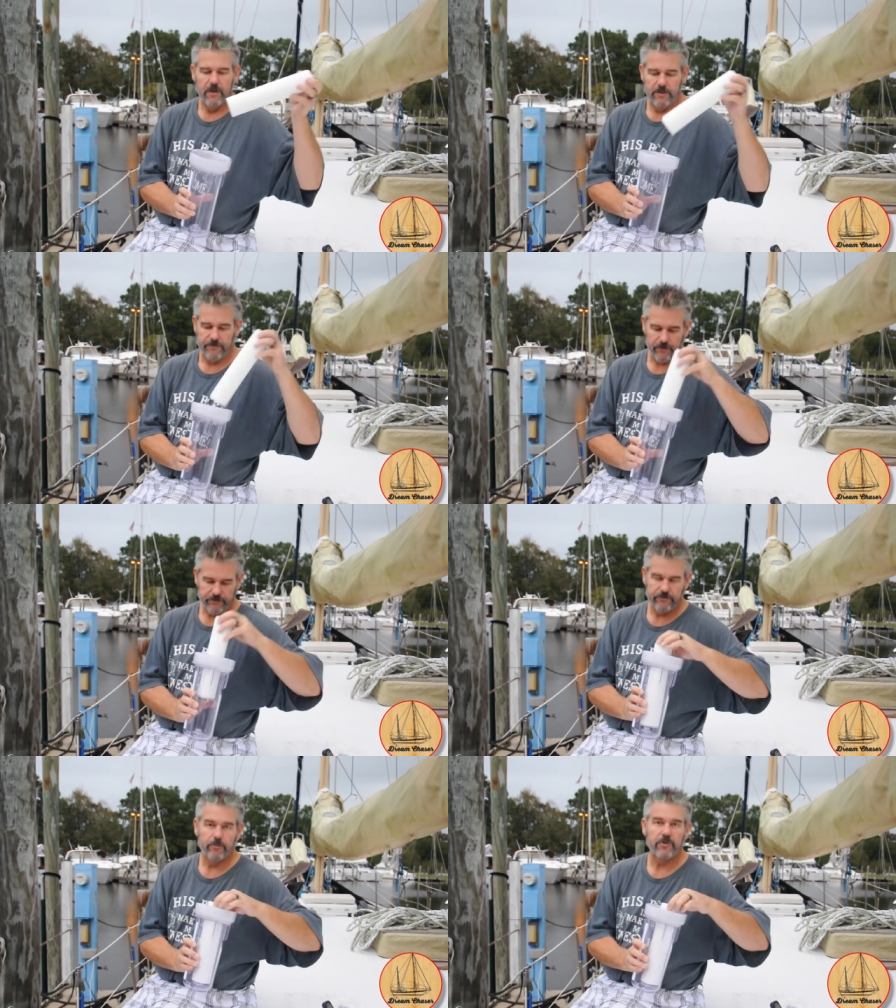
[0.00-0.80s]
The
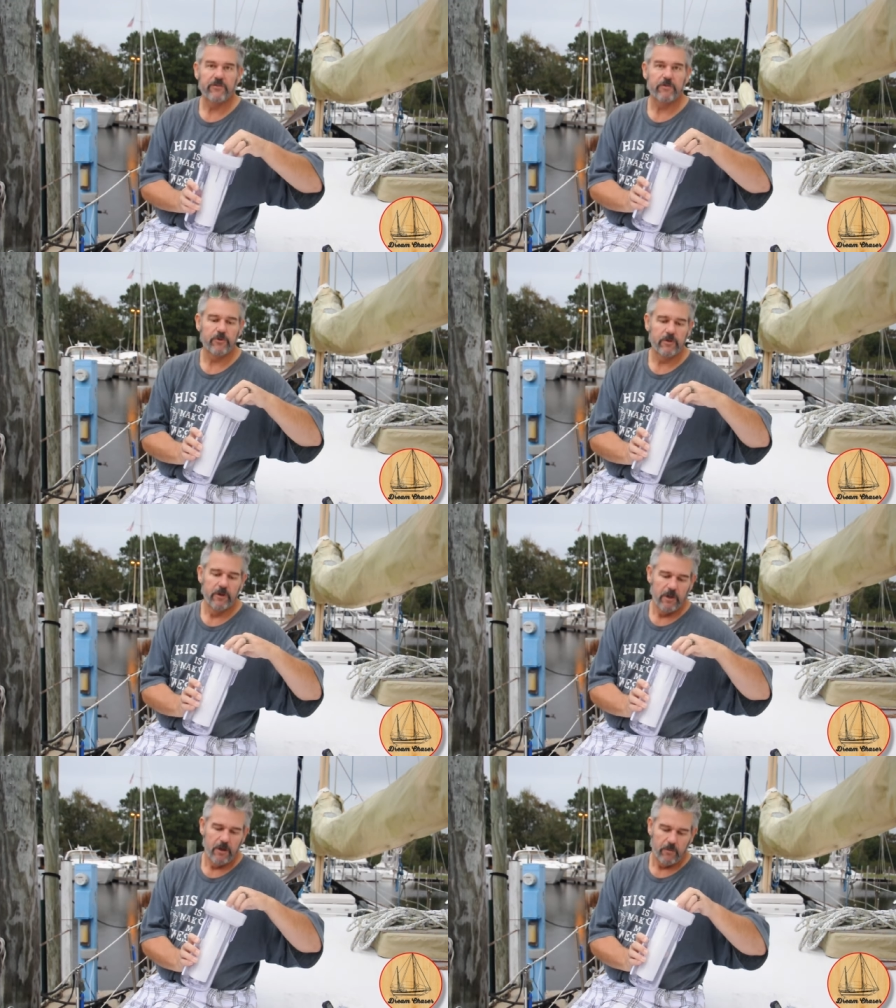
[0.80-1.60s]
filter's replaceable.
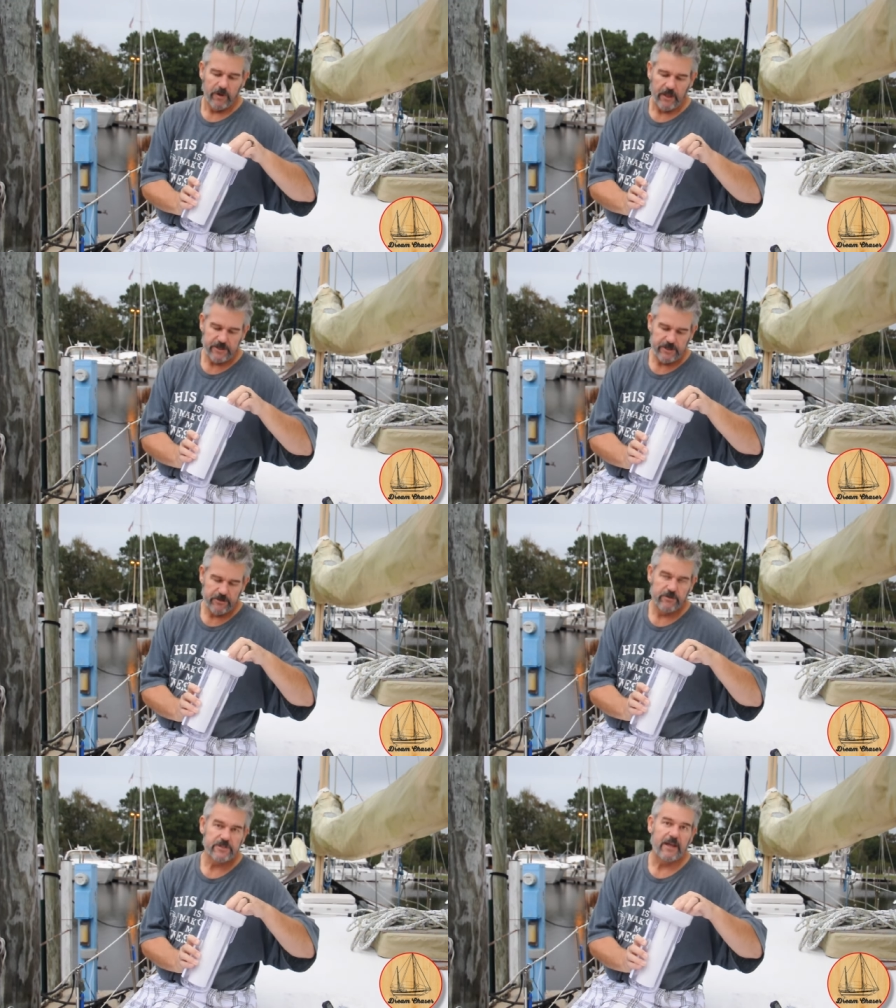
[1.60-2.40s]
We like to
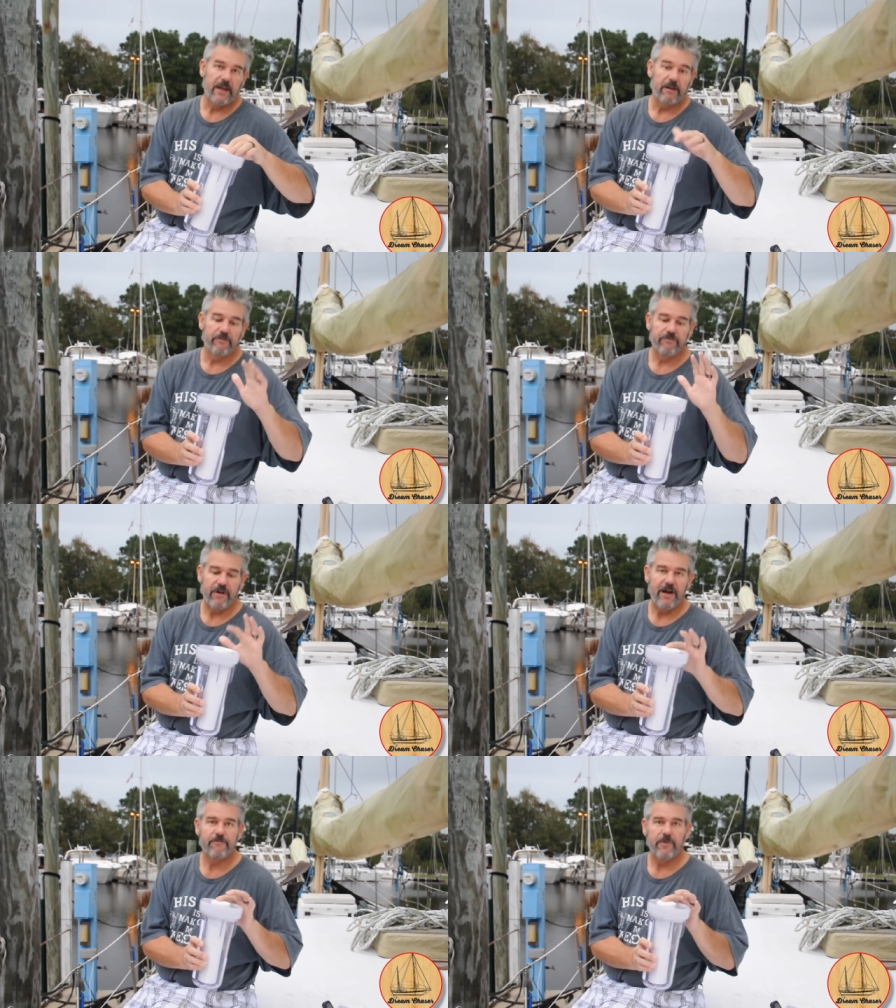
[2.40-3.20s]
use a
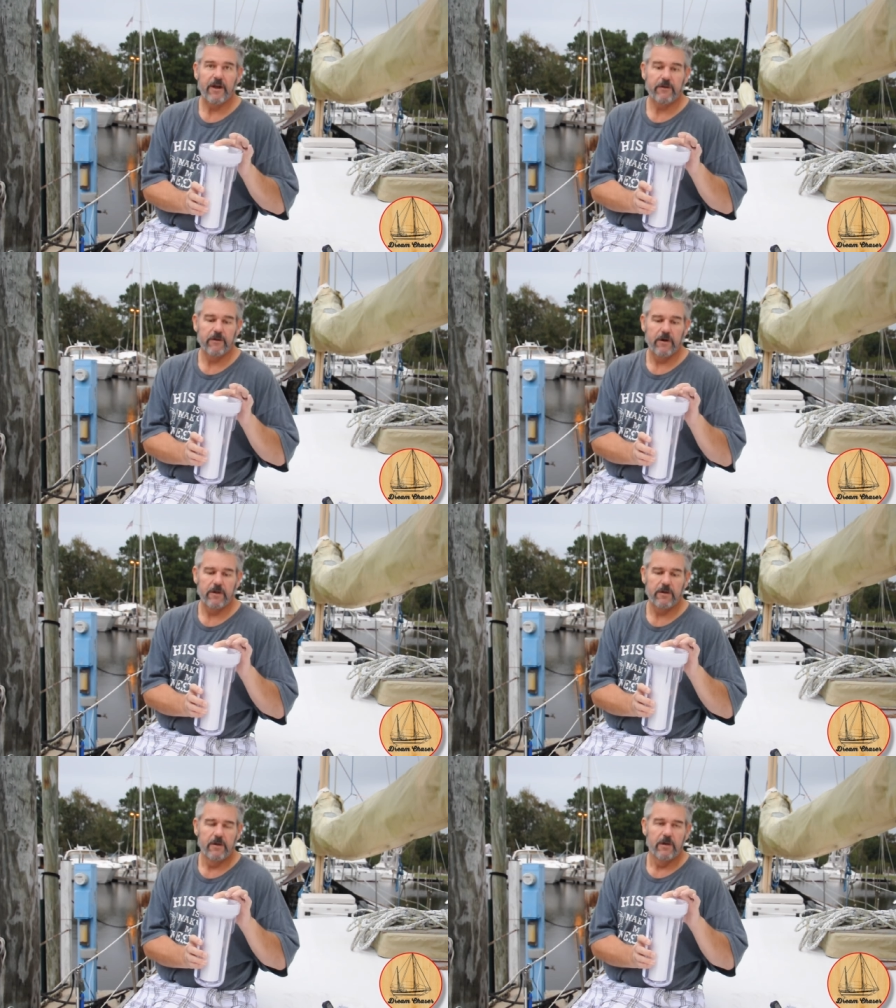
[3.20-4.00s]
5
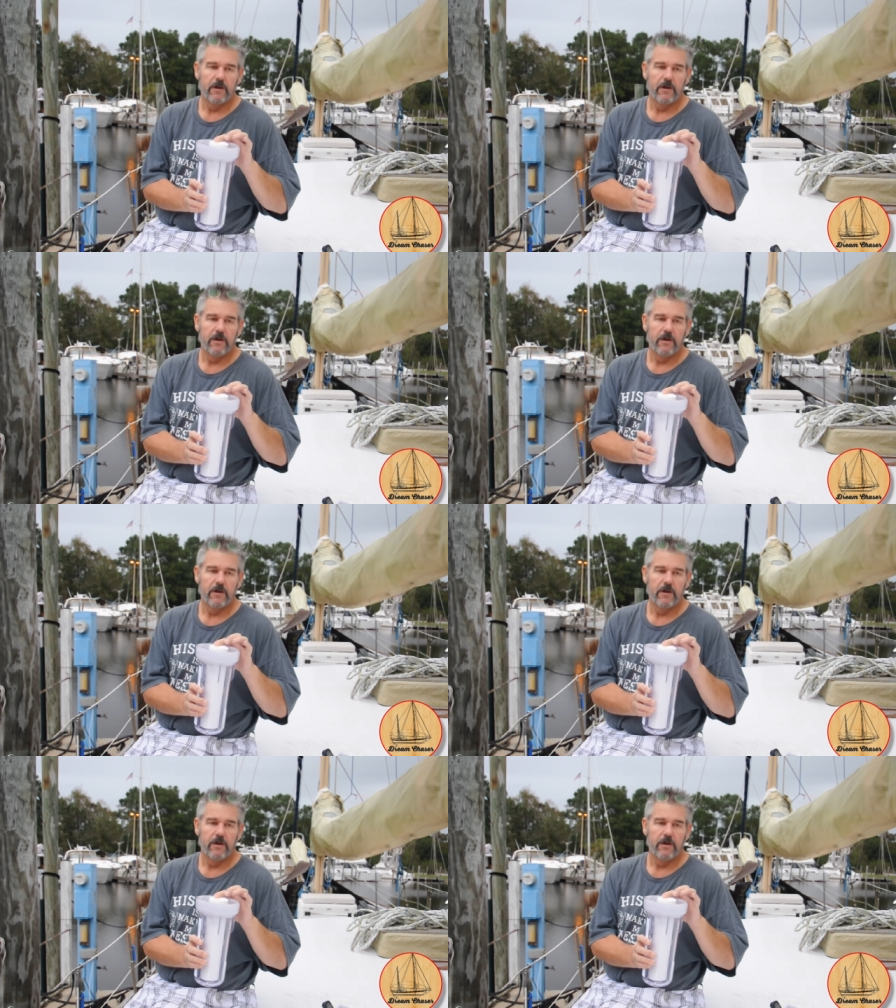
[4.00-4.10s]
micron